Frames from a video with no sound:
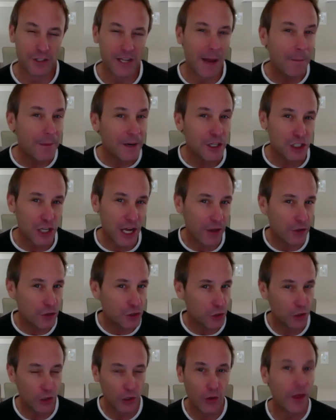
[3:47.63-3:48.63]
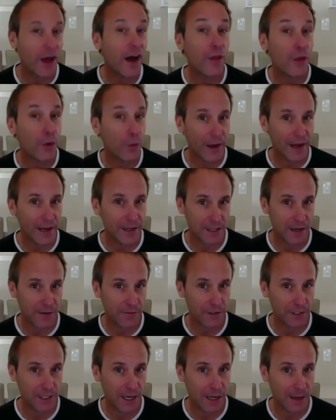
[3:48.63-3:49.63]
I'm going to challenge you to go the other way in tougher
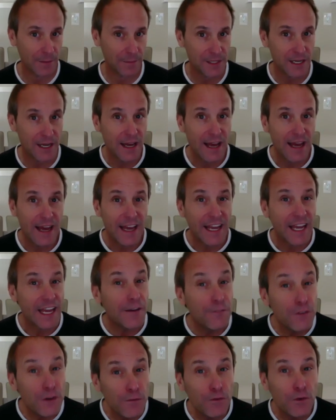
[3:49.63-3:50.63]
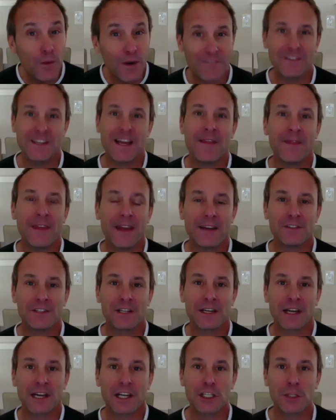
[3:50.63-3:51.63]
times. Even if you have 10,000
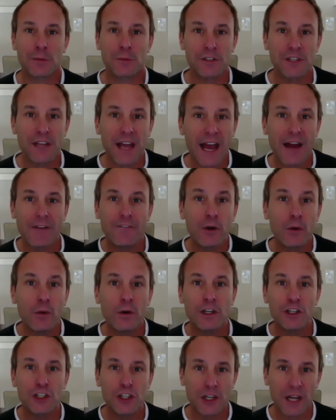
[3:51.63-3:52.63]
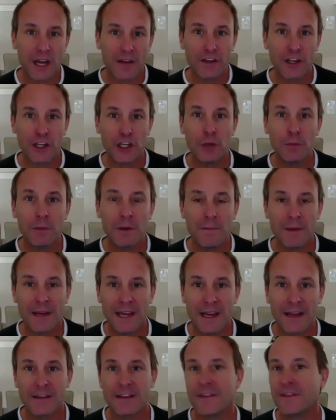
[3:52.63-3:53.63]
customers, everyone should have a human
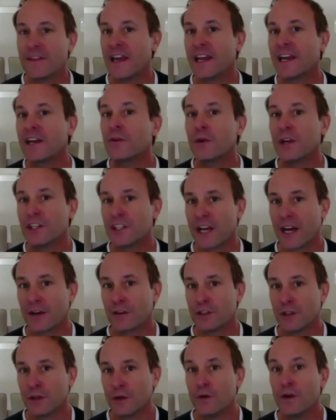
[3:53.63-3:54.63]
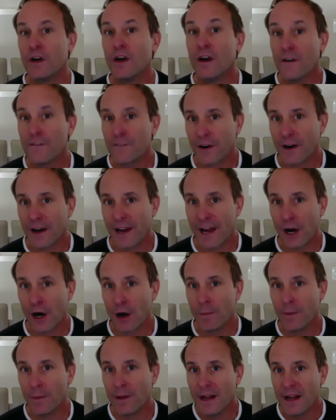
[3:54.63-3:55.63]
being that they can reach out to for
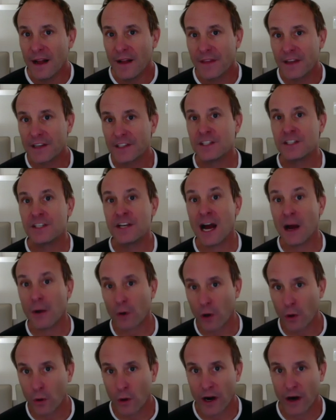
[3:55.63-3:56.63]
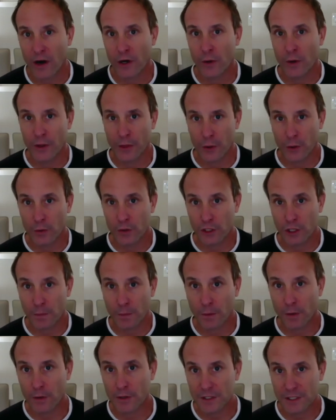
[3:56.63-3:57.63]
help that does not require going through a
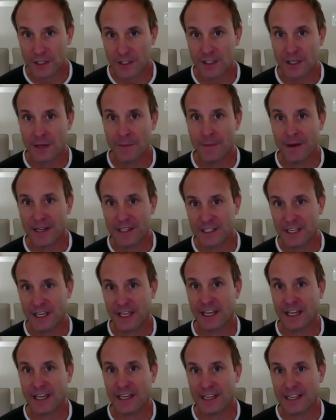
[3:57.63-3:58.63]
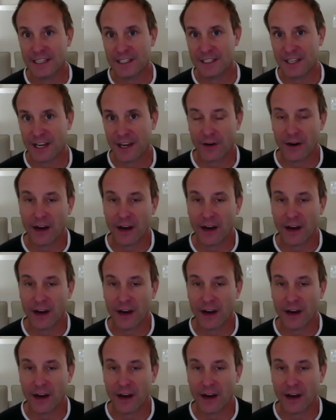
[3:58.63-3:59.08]
support system, a ticket, etc.